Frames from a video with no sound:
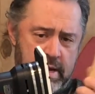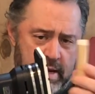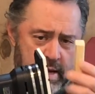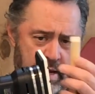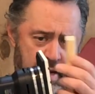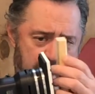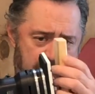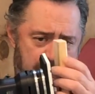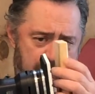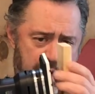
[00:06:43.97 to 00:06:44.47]

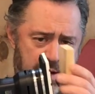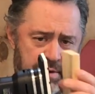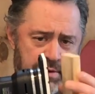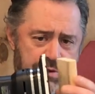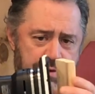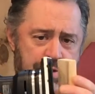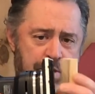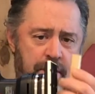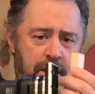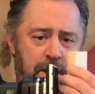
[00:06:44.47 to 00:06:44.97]

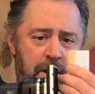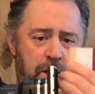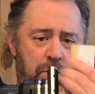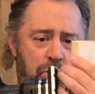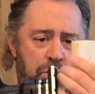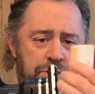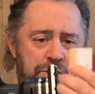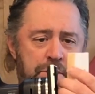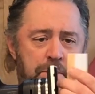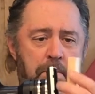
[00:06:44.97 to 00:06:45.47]
and
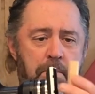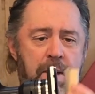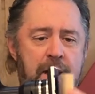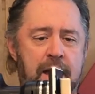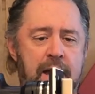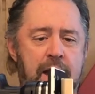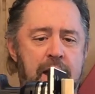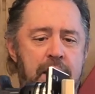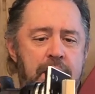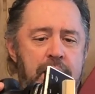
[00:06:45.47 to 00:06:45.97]
with some
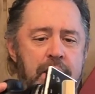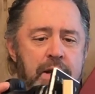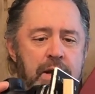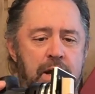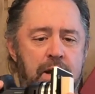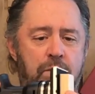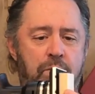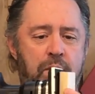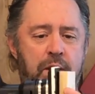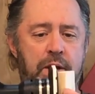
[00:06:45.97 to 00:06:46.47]
padding,
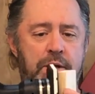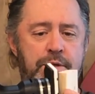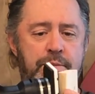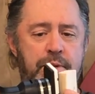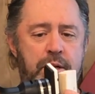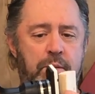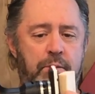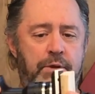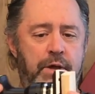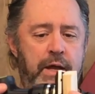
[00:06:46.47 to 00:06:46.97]
I wanted to
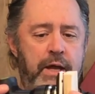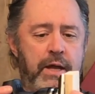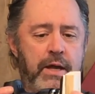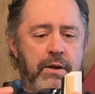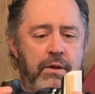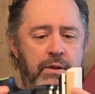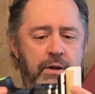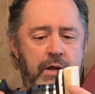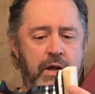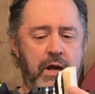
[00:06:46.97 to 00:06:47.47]
be able to
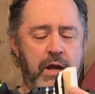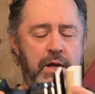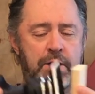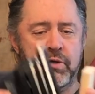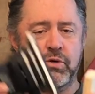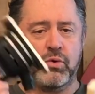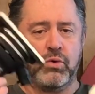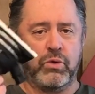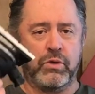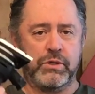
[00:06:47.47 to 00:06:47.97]
handle the
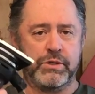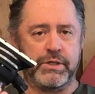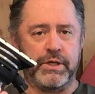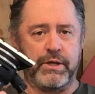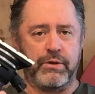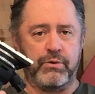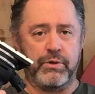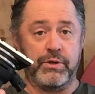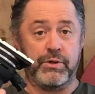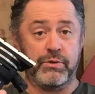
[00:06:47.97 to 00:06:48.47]
contours
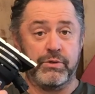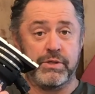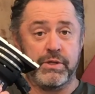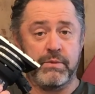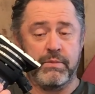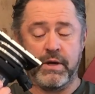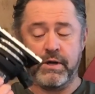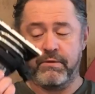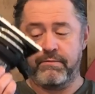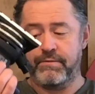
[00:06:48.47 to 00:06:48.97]
and reduce the
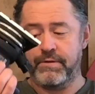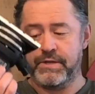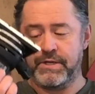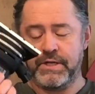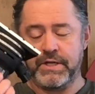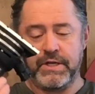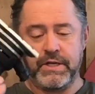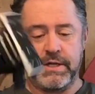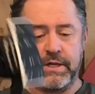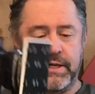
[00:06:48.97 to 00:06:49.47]
amount of
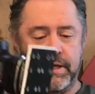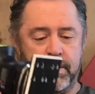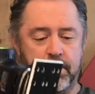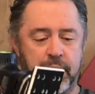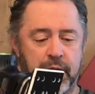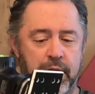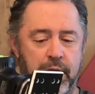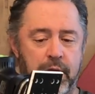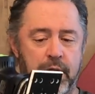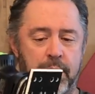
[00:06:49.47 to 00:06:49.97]
fatigue in
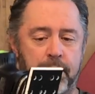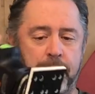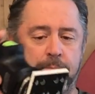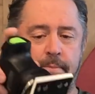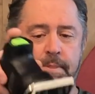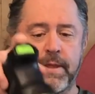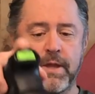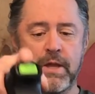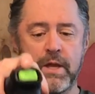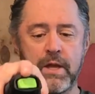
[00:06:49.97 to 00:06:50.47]
my arm.
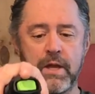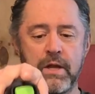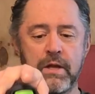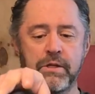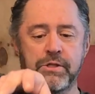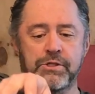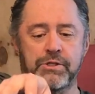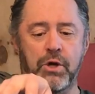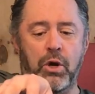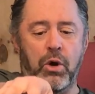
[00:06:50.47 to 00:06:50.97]

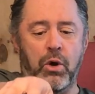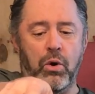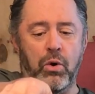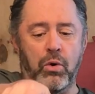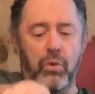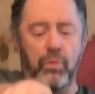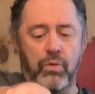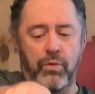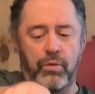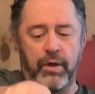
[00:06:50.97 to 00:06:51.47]

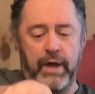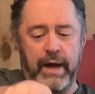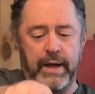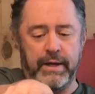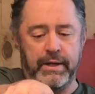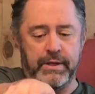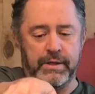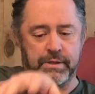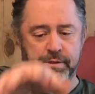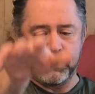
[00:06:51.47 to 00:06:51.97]
So
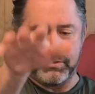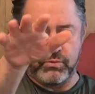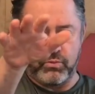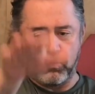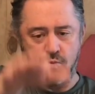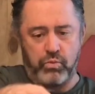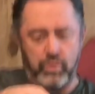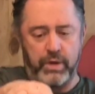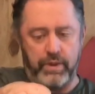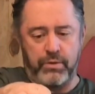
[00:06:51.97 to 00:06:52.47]
that is
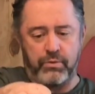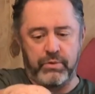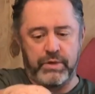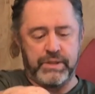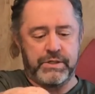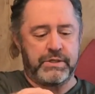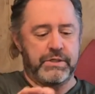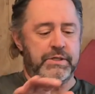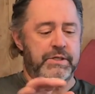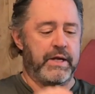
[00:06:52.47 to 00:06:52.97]
one of the
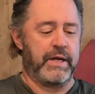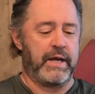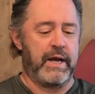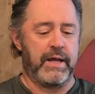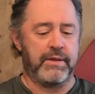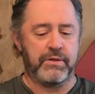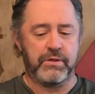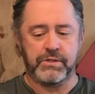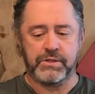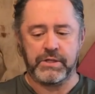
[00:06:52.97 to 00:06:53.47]
reasons I
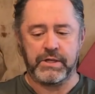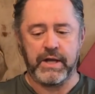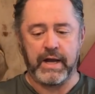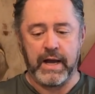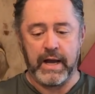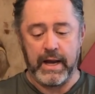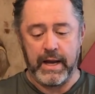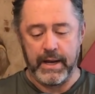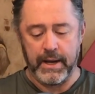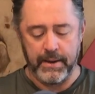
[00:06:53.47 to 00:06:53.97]
got this
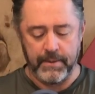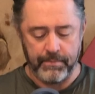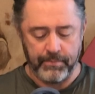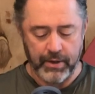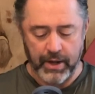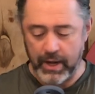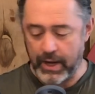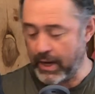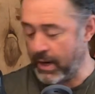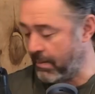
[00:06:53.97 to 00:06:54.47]
guy.
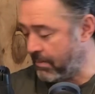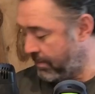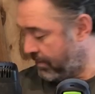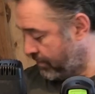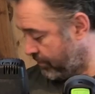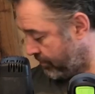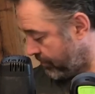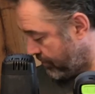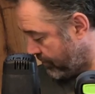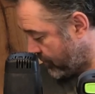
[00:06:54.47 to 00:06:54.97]

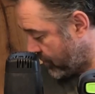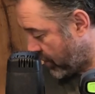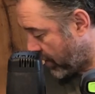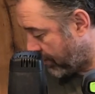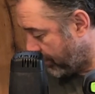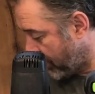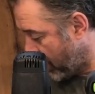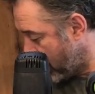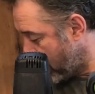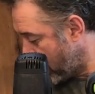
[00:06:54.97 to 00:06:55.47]
Sorry.
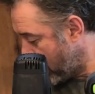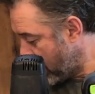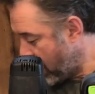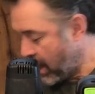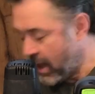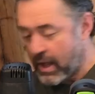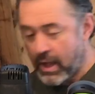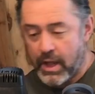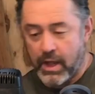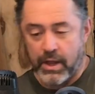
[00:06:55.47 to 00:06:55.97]

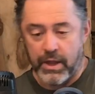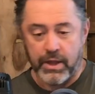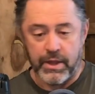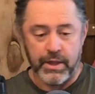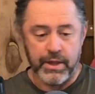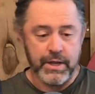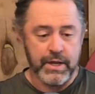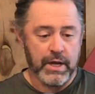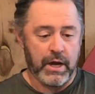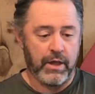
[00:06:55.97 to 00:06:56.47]

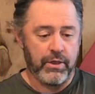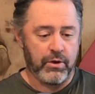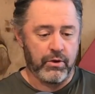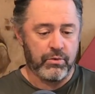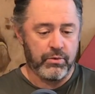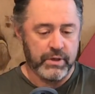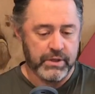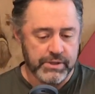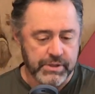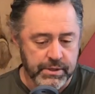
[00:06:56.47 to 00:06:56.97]
The other
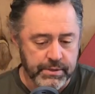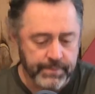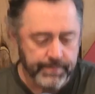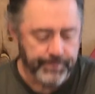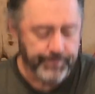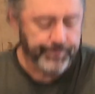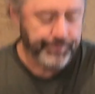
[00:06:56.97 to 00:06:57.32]
reason,